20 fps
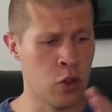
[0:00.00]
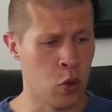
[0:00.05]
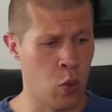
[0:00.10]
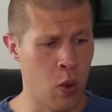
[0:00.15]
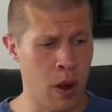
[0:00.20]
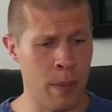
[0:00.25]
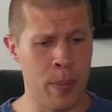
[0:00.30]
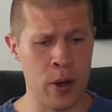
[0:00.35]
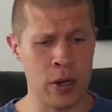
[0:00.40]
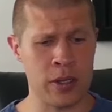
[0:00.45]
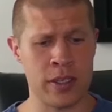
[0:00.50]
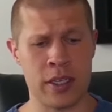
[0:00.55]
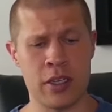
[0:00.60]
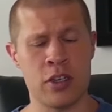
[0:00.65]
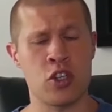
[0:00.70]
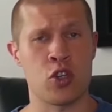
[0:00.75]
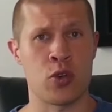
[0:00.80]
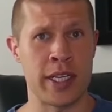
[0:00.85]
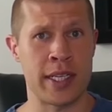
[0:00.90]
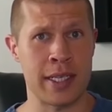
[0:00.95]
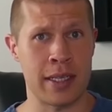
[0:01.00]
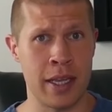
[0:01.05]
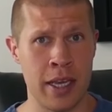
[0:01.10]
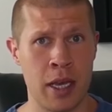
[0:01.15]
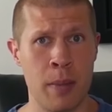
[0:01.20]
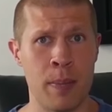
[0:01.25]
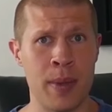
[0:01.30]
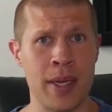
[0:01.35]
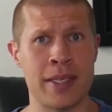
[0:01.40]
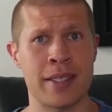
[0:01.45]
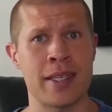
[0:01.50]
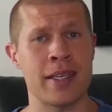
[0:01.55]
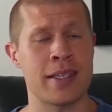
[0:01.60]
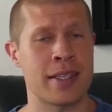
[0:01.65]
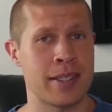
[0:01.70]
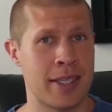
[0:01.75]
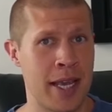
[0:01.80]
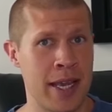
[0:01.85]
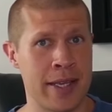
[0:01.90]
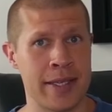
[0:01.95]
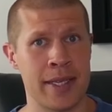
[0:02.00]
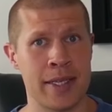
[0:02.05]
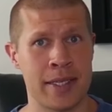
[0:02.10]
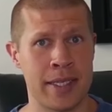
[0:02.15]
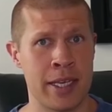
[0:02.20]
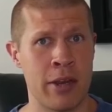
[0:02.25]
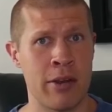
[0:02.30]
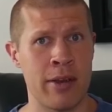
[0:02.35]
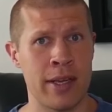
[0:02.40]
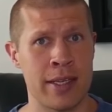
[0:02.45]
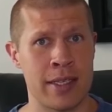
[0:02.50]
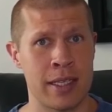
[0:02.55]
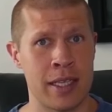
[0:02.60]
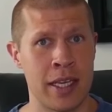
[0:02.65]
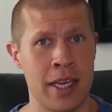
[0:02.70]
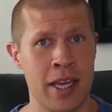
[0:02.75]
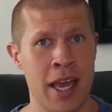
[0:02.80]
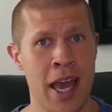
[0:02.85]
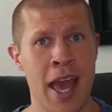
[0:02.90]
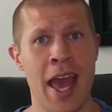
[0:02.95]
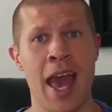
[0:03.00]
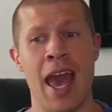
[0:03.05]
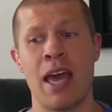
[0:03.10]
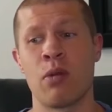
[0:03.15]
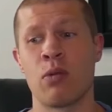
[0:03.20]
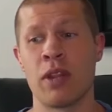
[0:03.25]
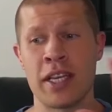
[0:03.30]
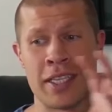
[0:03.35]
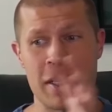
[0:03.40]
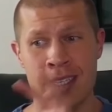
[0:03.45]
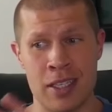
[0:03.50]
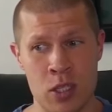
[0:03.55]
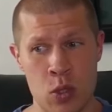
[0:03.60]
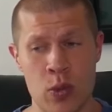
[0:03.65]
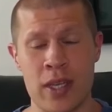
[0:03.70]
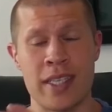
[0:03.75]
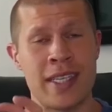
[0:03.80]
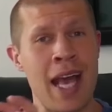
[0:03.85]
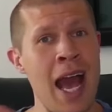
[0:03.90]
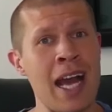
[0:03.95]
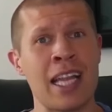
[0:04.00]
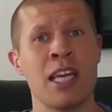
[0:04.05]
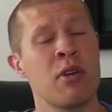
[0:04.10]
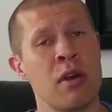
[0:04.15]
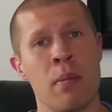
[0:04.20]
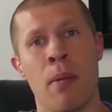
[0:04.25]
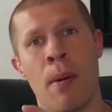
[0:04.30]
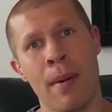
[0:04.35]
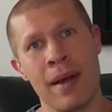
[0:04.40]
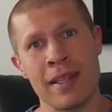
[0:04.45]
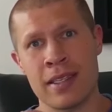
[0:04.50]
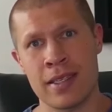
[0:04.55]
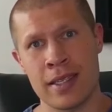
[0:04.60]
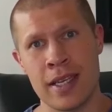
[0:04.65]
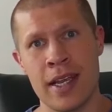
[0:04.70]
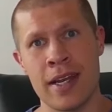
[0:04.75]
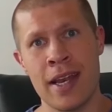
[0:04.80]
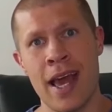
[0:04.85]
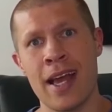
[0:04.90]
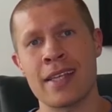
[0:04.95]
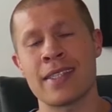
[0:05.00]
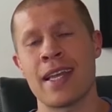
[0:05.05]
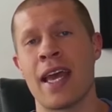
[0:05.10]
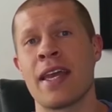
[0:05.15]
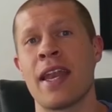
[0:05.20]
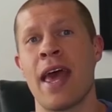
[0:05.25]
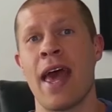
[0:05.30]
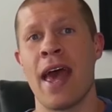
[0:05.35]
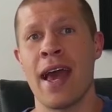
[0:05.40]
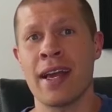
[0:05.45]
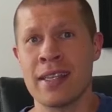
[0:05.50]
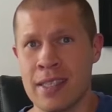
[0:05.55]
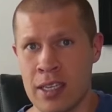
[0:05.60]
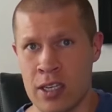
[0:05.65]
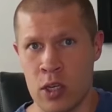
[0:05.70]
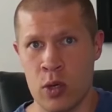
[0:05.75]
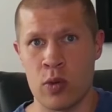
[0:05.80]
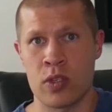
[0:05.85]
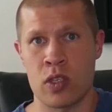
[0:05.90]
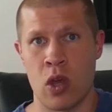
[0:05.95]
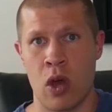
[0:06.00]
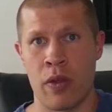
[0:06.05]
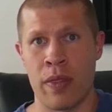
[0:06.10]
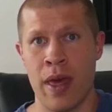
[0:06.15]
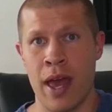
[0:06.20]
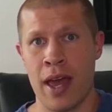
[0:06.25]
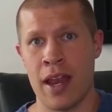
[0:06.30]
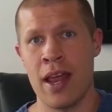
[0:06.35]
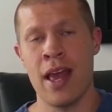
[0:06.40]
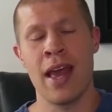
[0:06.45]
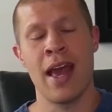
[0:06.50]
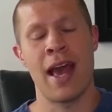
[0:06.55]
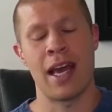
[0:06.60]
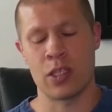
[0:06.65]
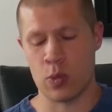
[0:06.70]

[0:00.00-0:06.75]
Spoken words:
The one person treats it like a business and takes it seriously and listens to exactly what I'm about to say next and executes on that,